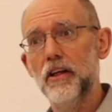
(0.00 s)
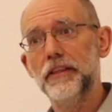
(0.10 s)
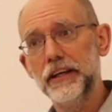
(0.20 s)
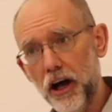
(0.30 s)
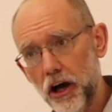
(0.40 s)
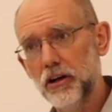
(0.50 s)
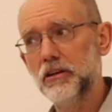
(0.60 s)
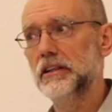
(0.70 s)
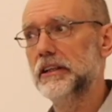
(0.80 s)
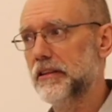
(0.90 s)
The
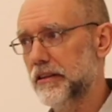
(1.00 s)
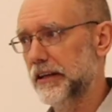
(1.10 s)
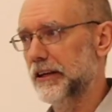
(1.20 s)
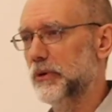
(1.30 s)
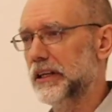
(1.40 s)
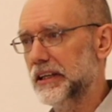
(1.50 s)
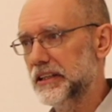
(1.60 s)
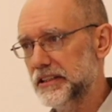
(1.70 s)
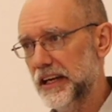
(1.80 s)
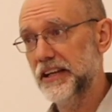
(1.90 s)
only thing we
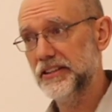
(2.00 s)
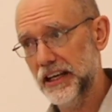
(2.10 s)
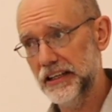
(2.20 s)
can test